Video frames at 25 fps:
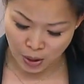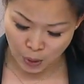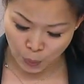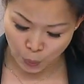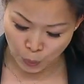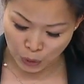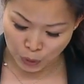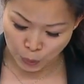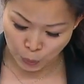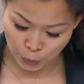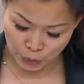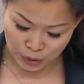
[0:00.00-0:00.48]

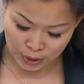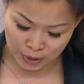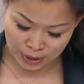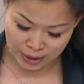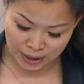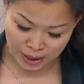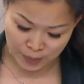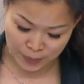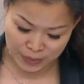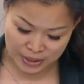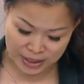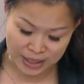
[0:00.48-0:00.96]
What will the
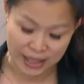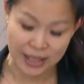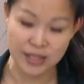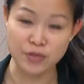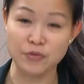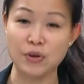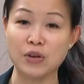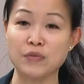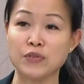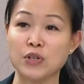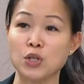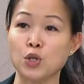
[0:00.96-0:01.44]
carbon
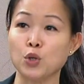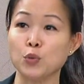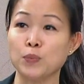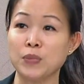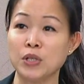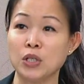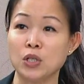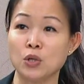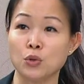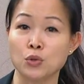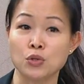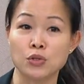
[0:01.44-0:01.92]
tax revenue
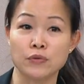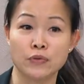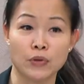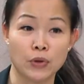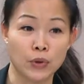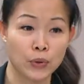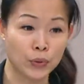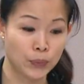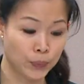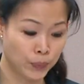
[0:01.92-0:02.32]
be used for?